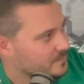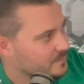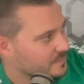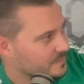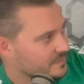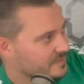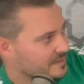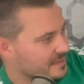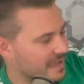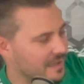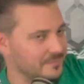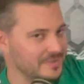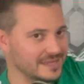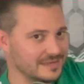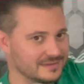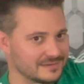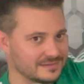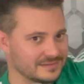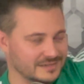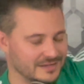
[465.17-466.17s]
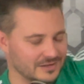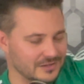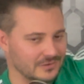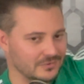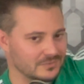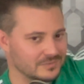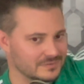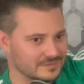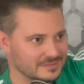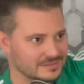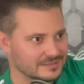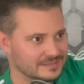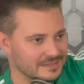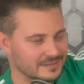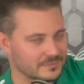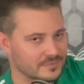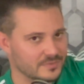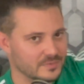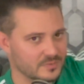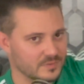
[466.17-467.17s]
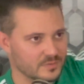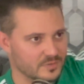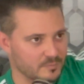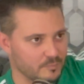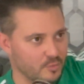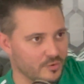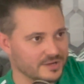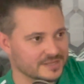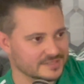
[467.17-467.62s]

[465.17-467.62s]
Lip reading: I mean, the point is,